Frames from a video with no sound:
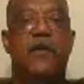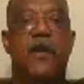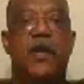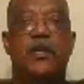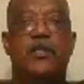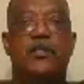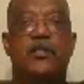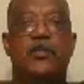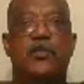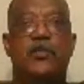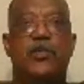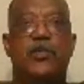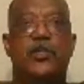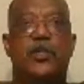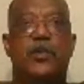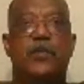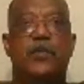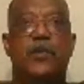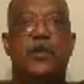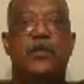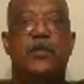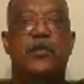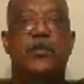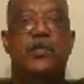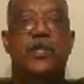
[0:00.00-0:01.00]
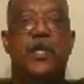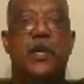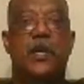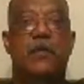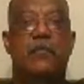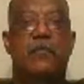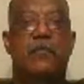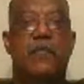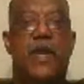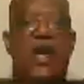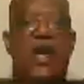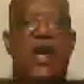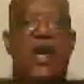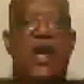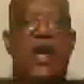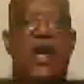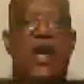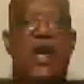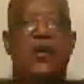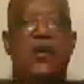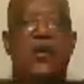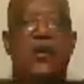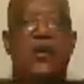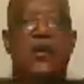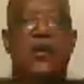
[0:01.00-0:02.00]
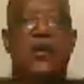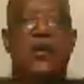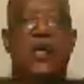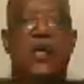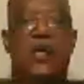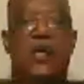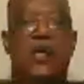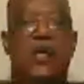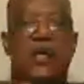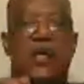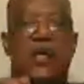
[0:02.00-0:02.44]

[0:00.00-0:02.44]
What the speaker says: a Jewish community are met within